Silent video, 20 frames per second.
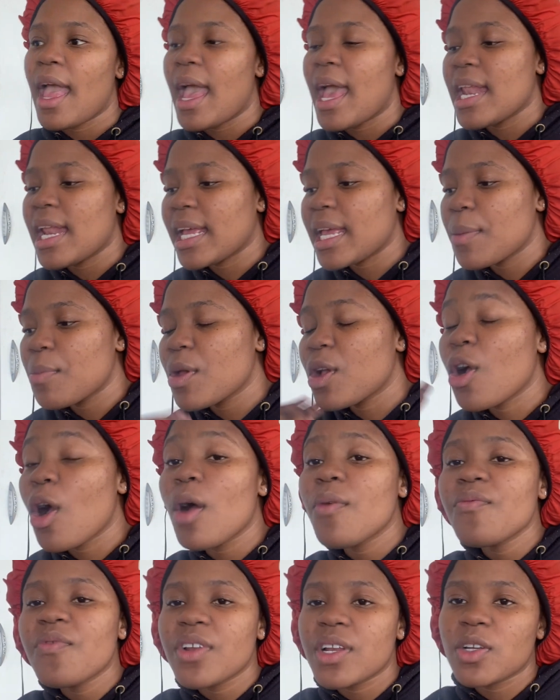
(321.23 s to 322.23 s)
and I can be
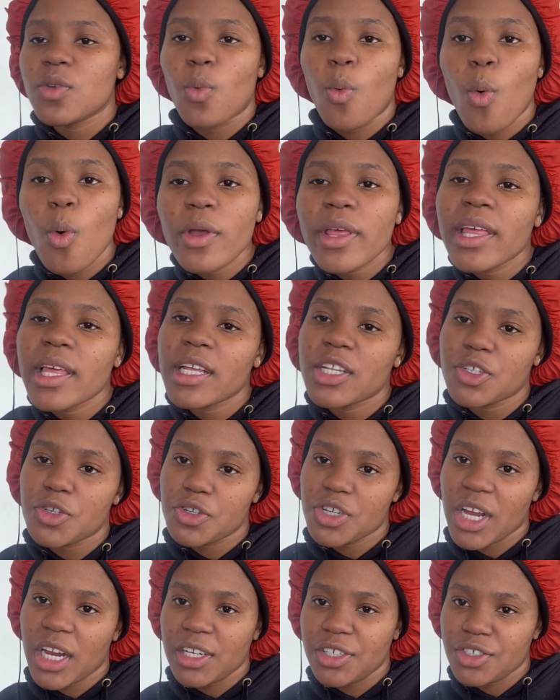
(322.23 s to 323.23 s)
confident walking into
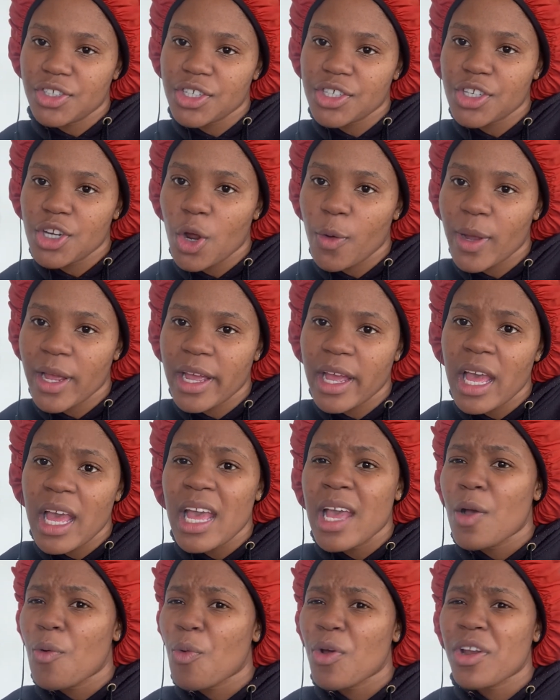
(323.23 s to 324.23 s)
challenges, knowing
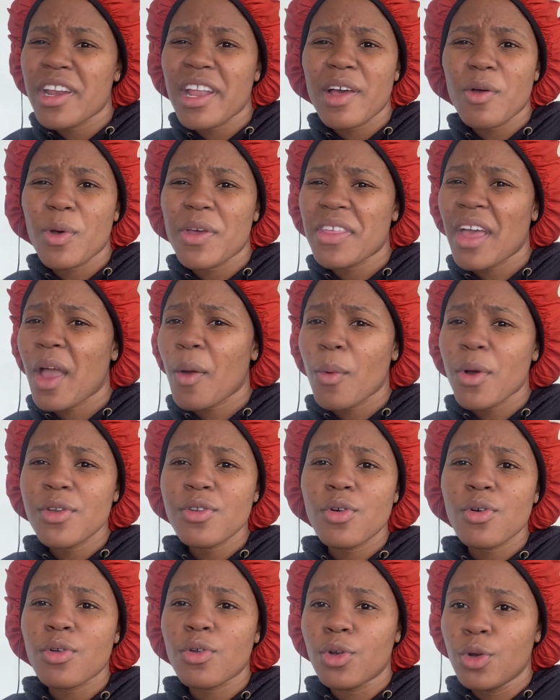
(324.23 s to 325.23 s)
whether I win
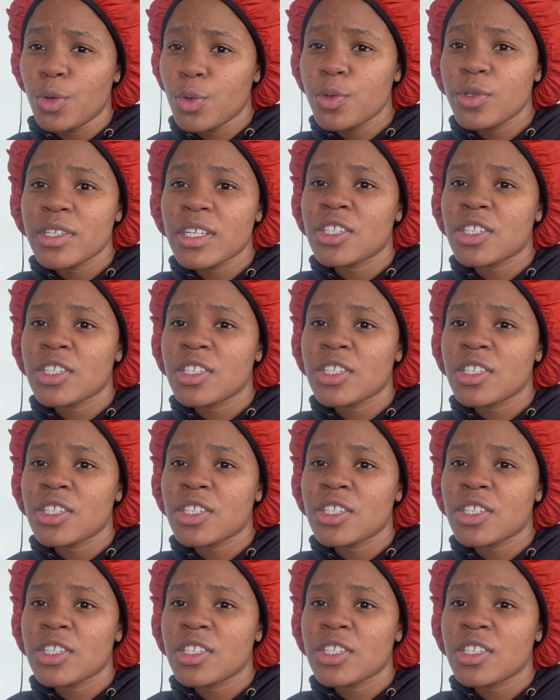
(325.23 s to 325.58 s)
or lose.